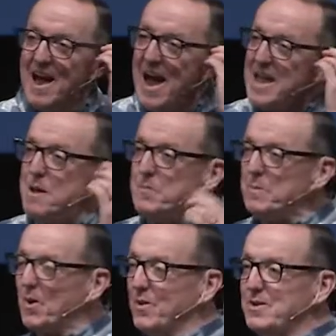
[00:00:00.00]
I get
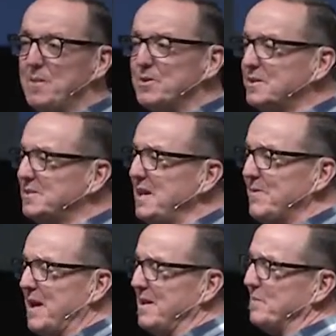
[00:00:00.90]
people all the time, and they're deceived.
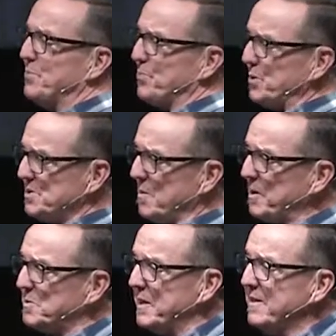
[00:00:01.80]
A person come
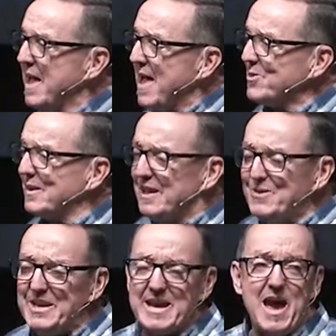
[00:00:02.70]
up to me, they're
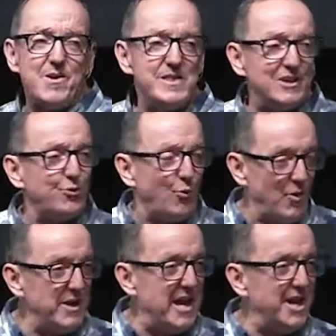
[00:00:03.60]
living together. That's
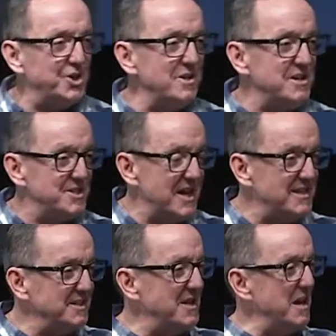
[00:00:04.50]
fornication, sex
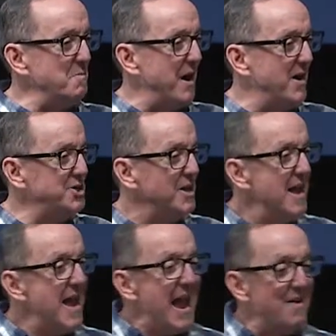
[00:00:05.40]
outside of marriage.
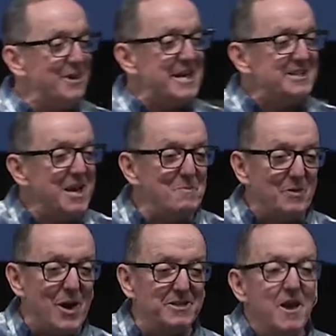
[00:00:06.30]
And what they said to me
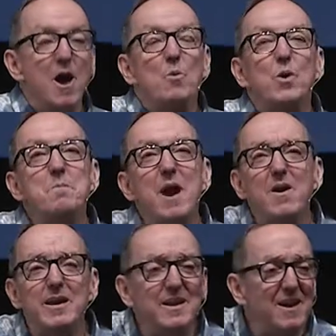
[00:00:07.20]
was, we're
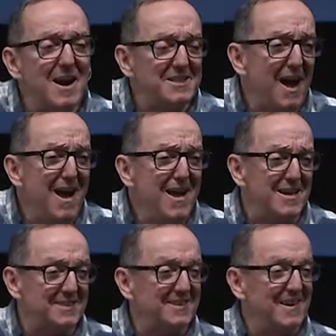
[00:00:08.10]
married in God's
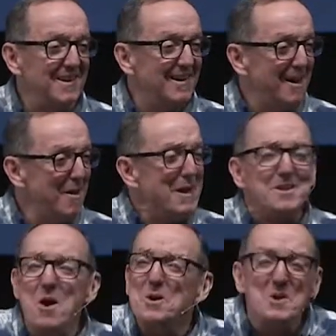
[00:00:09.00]
eyes. I'm like,
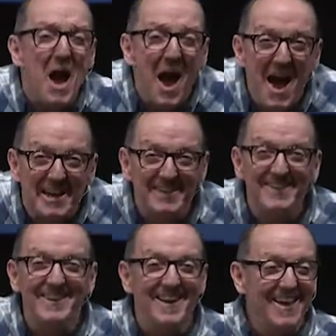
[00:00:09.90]
no,
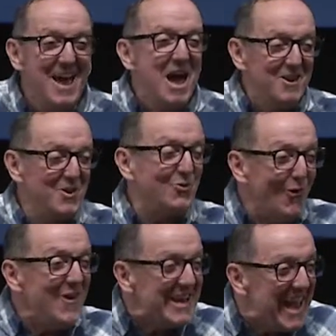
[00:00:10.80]
you're not. You're
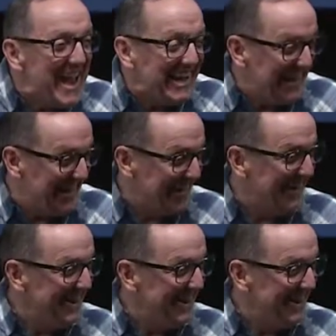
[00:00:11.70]
fornicating.